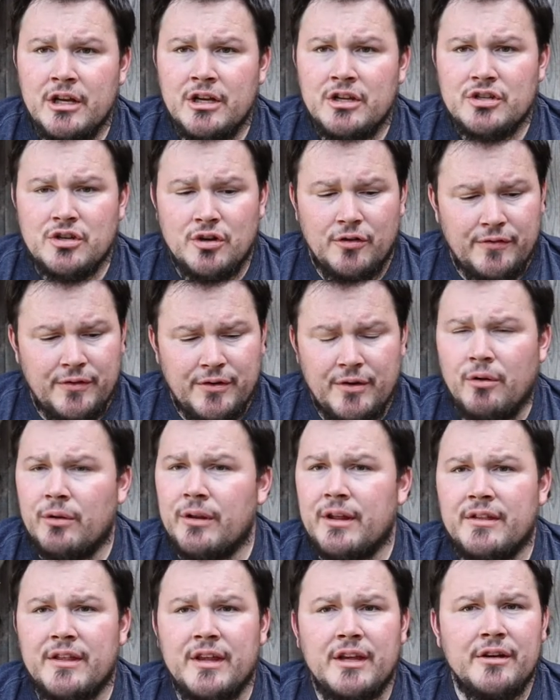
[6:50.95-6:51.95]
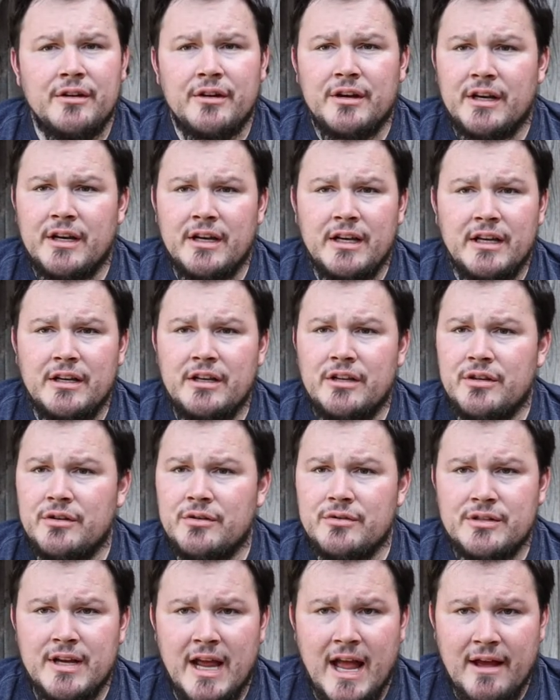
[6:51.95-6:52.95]
So if you only think you're going to need to
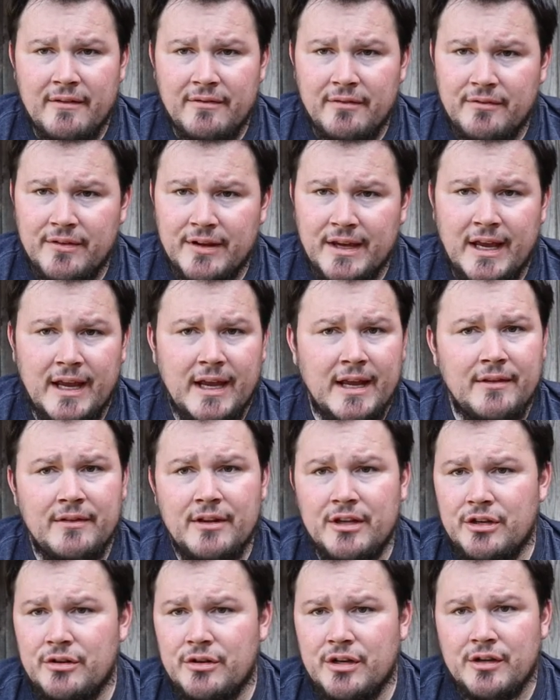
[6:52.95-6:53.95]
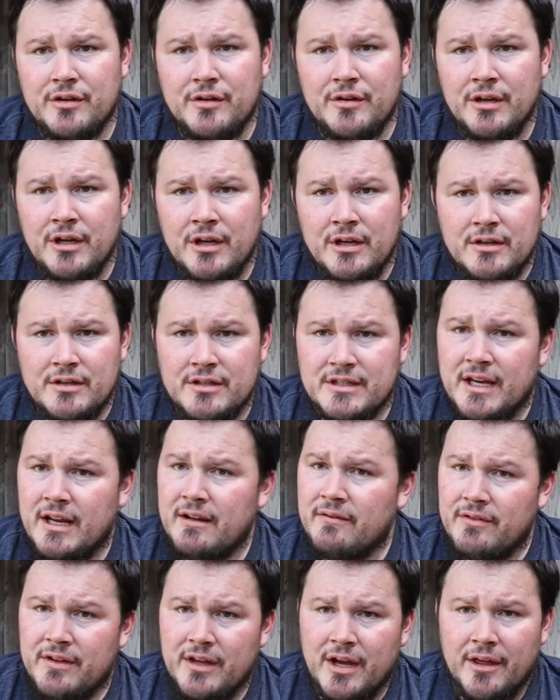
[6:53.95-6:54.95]
use half of a can, then you can
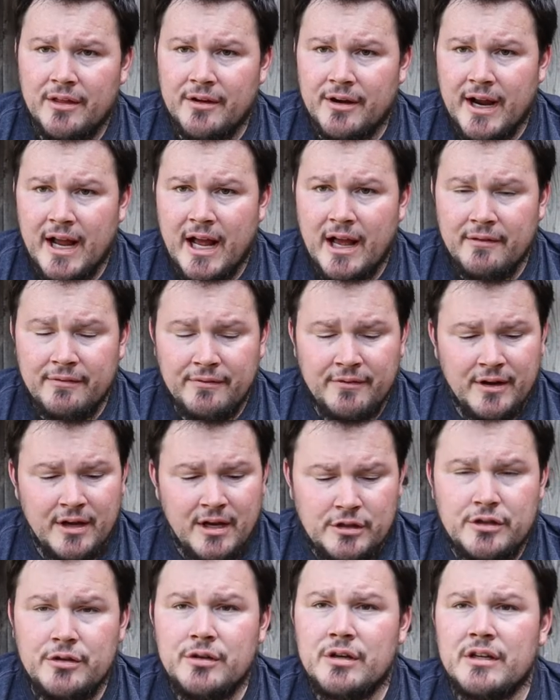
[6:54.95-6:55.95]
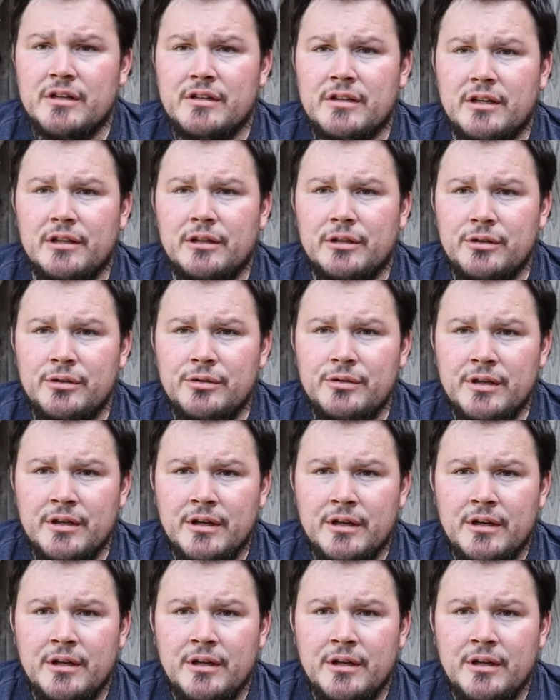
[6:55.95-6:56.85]
save the other half. You can dilute